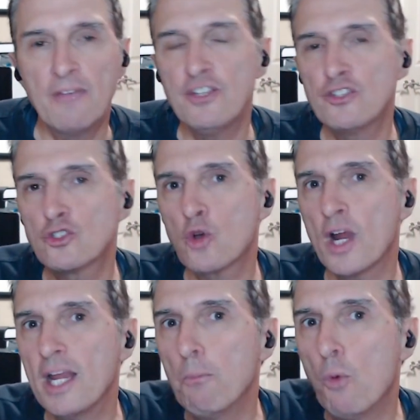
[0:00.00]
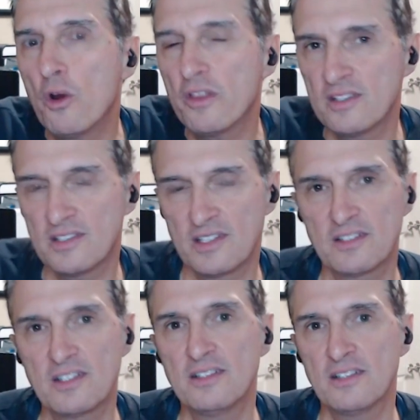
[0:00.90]
If he's trading more than
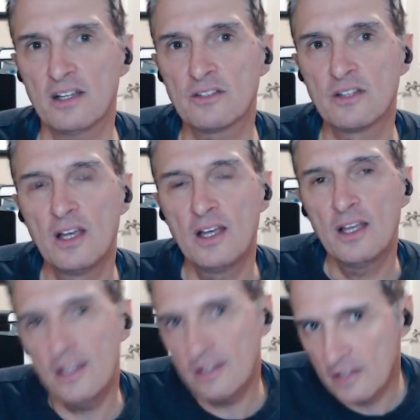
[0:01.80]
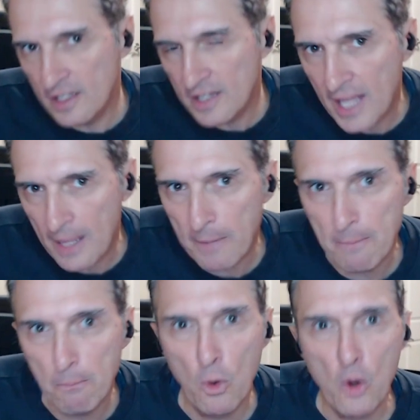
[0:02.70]
66, he's leading the game
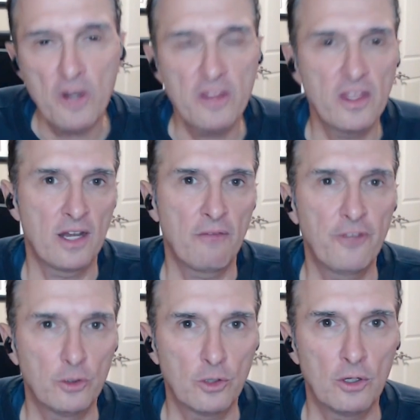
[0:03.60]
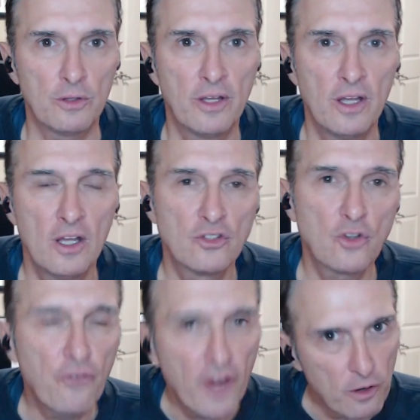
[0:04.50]
by more than a field goal.
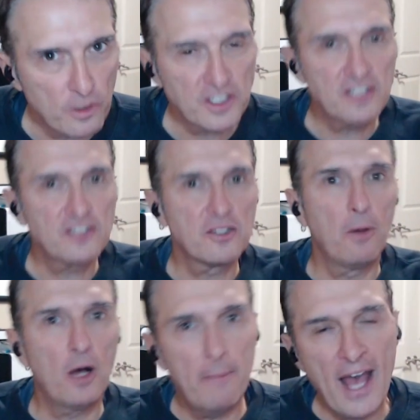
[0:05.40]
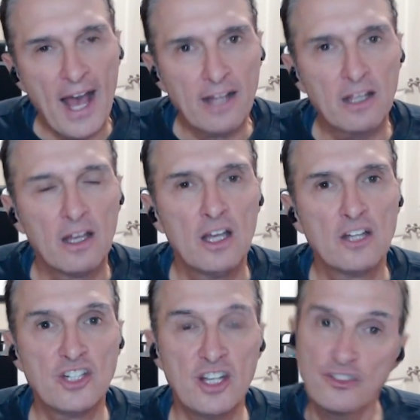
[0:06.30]
So if Harris gets the ball back,
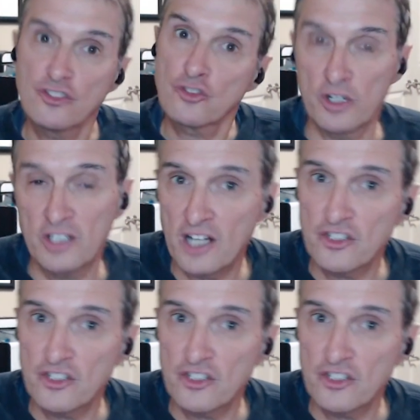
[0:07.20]
she has to score a